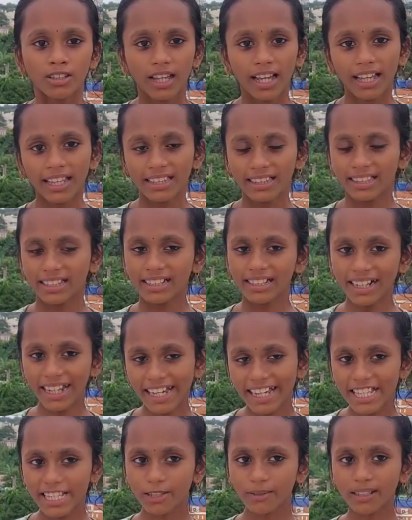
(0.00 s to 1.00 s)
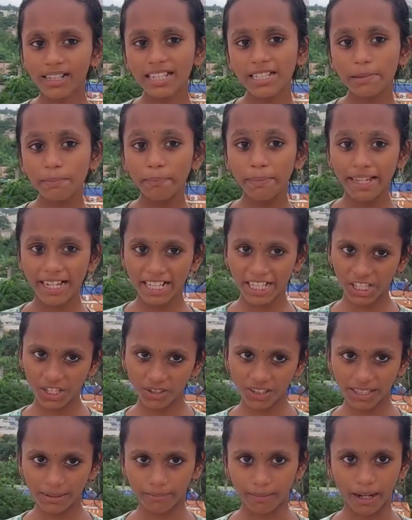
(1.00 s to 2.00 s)
And the next one is
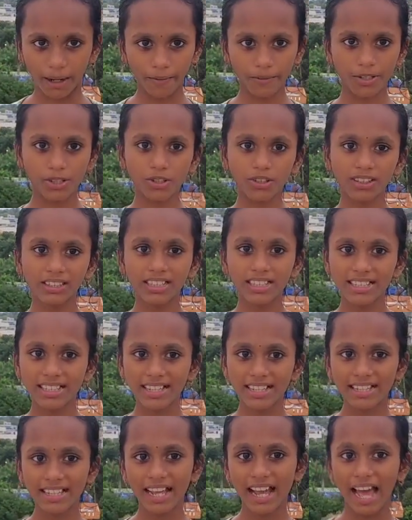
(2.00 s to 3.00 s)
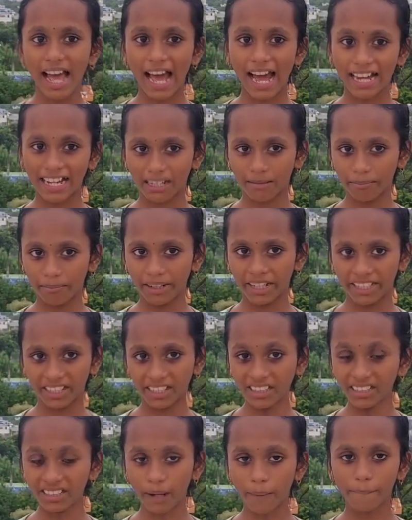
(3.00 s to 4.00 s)
myxedema. So this is an
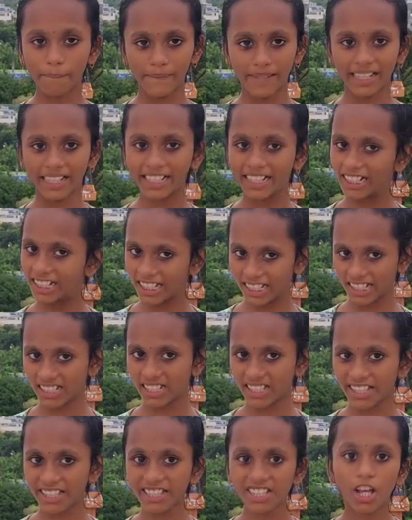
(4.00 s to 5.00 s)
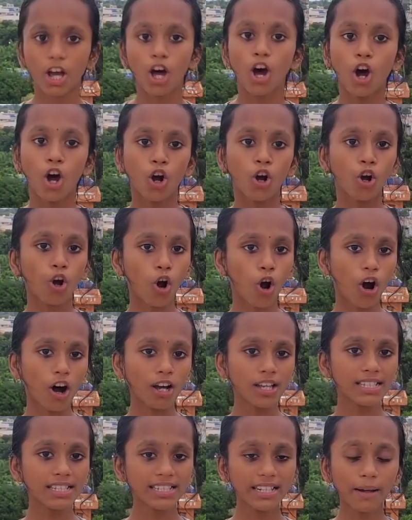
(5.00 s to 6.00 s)
ailment, meaning disease,
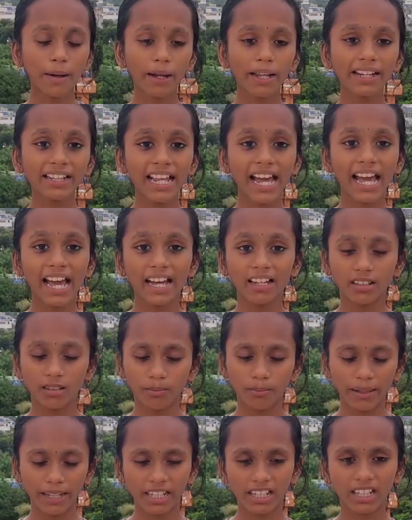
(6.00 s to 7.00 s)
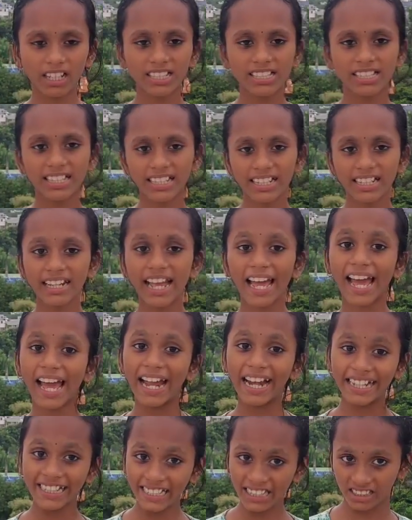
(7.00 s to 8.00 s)
caused in mainly seen in
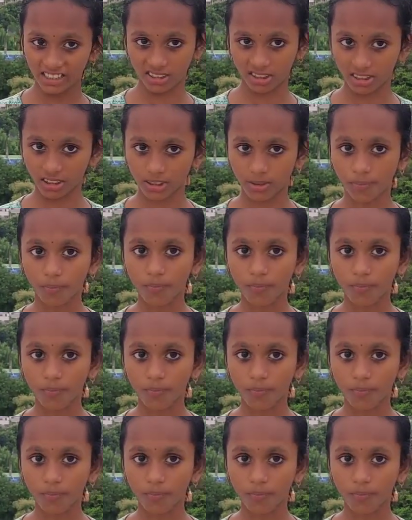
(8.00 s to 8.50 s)
adults,